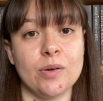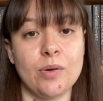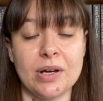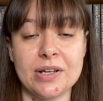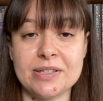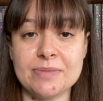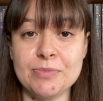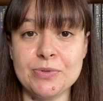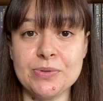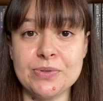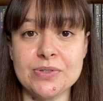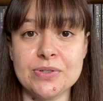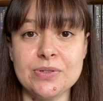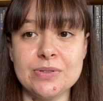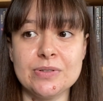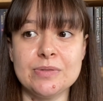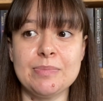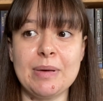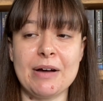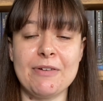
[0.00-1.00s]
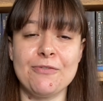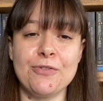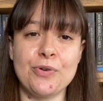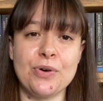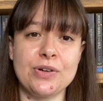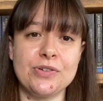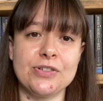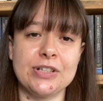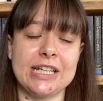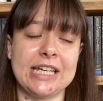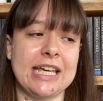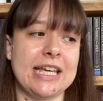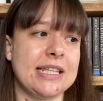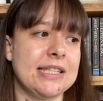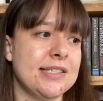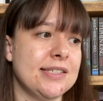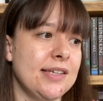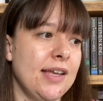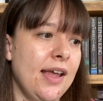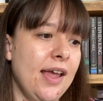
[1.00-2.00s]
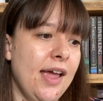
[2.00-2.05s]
quite a small school, about 400 kids,